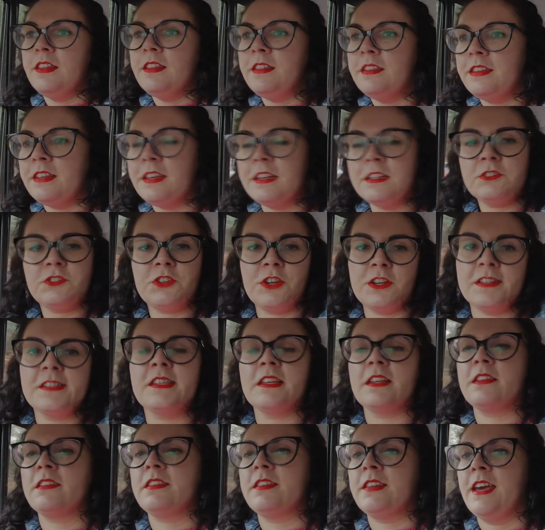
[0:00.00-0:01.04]
the
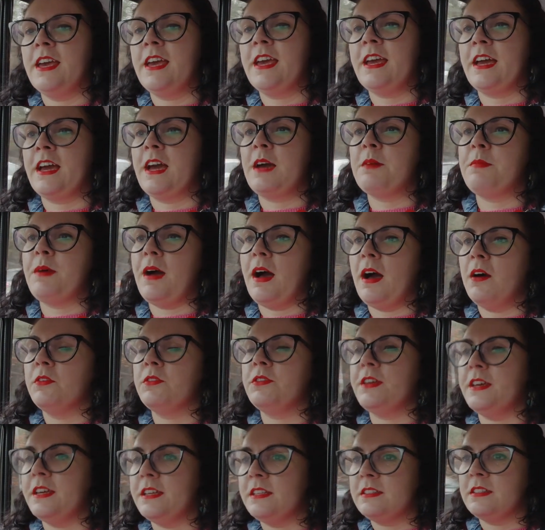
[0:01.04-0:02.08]
interesting thing
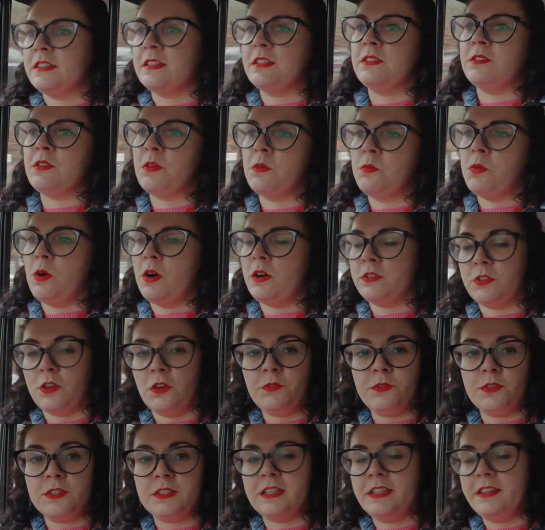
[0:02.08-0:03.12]
about this is, whilst
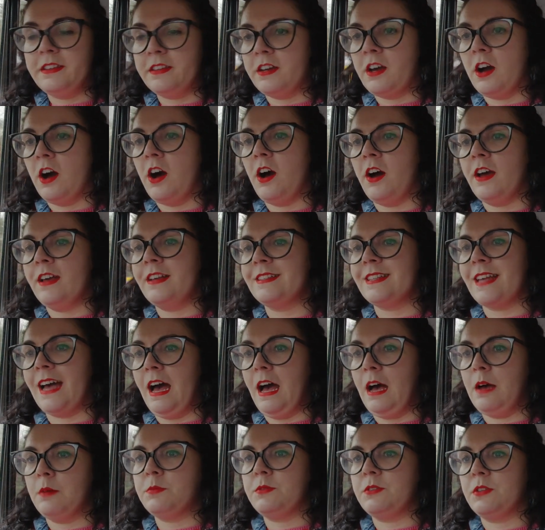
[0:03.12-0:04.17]
obviously the car is
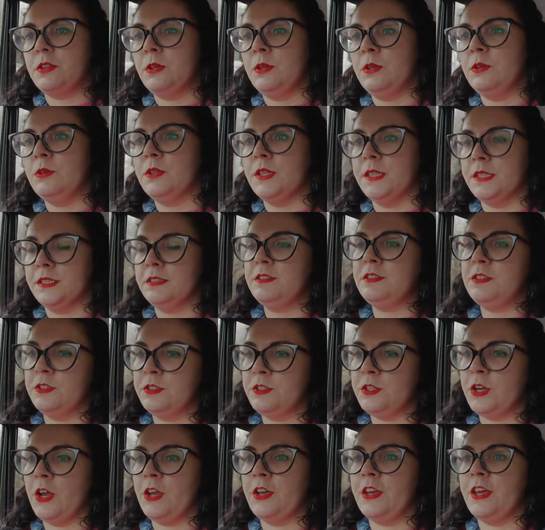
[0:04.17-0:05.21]
absolutely
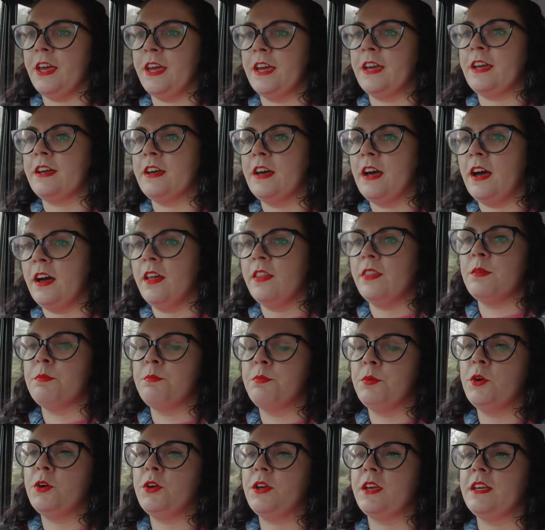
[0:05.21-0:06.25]
stunning,
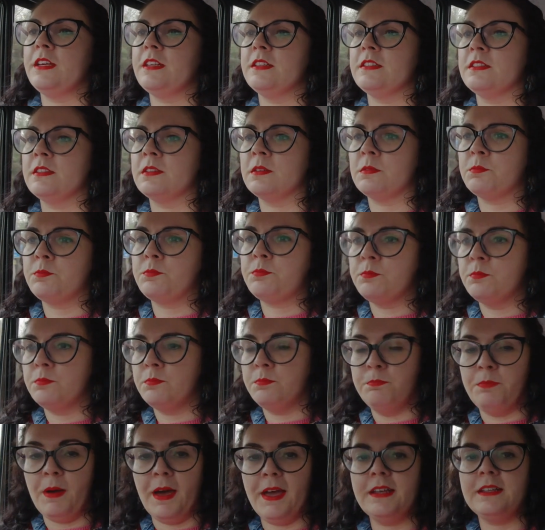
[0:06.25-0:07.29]
the book is
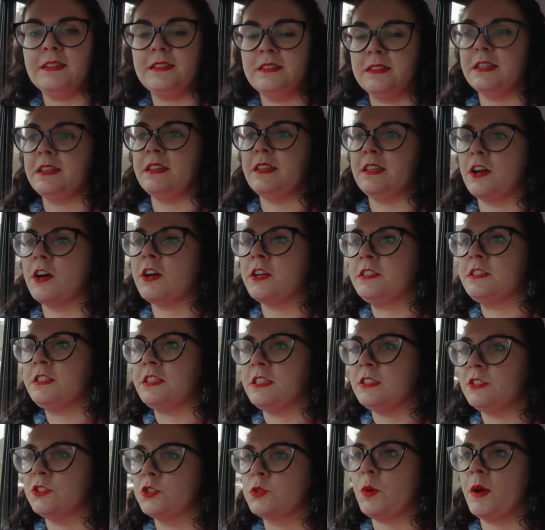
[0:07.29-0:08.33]
based in the
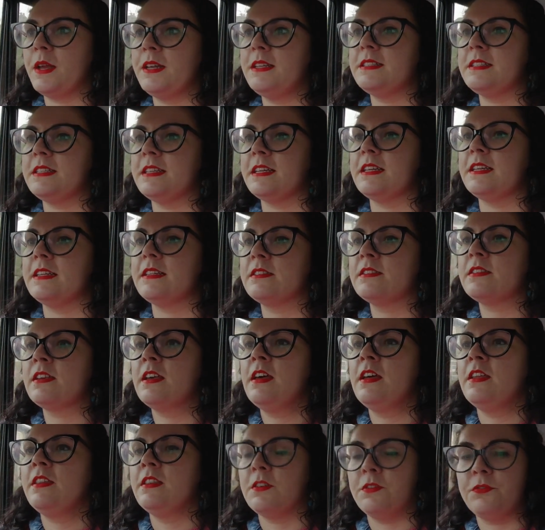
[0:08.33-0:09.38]
1920s,
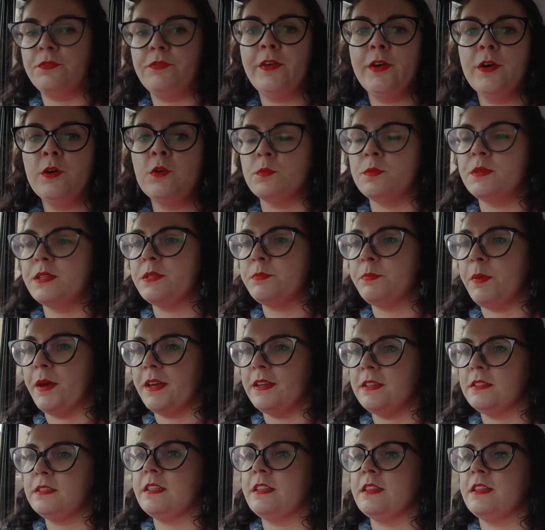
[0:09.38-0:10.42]
the film is
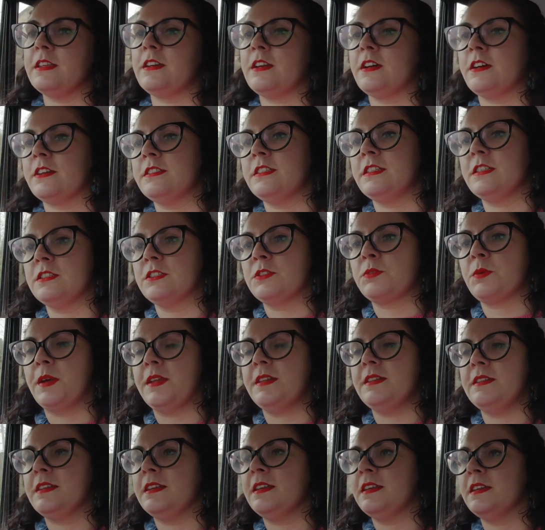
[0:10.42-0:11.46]
based in the
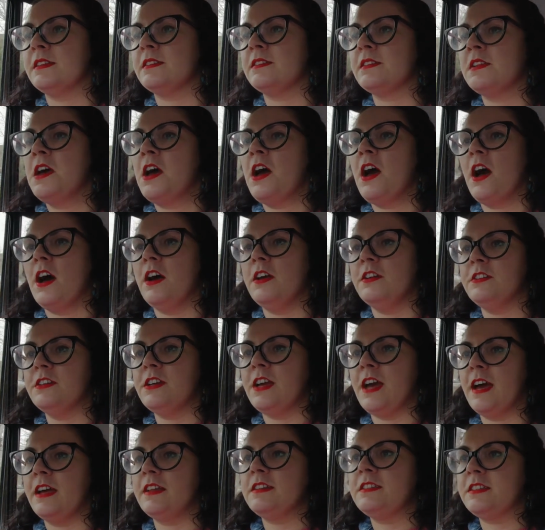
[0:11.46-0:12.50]
1920s,
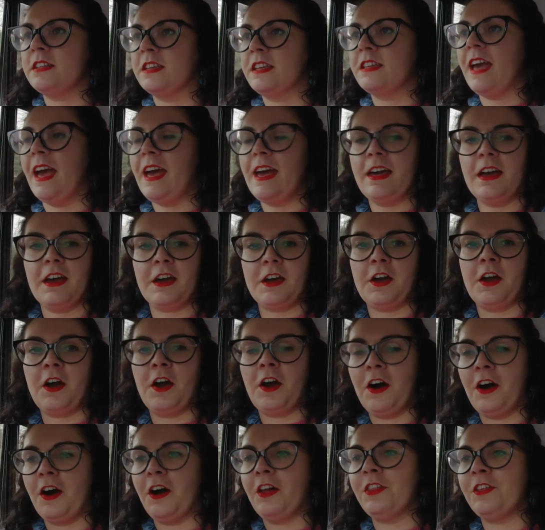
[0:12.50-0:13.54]
and yet to get a
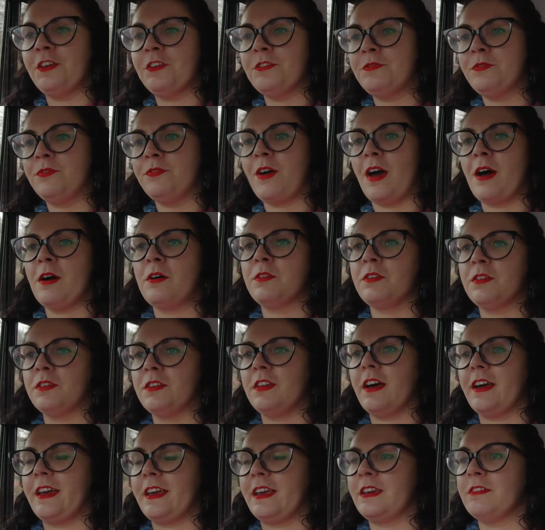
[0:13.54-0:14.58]
car that felt
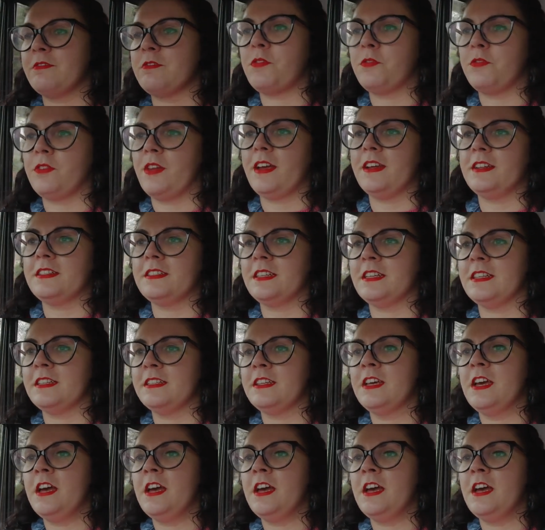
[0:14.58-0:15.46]
like it reflected